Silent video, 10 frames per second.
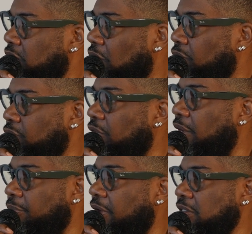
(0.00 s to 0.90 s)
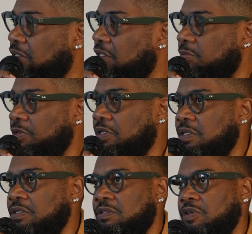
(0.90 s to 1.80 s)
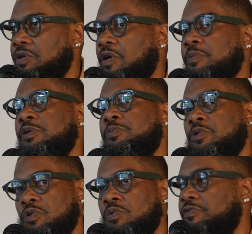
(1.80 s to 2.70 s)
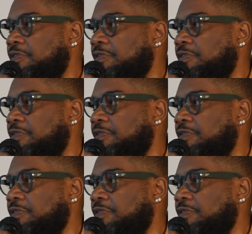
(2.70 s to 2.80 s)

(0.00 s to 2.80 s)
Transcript: you know, through that process because there are people who will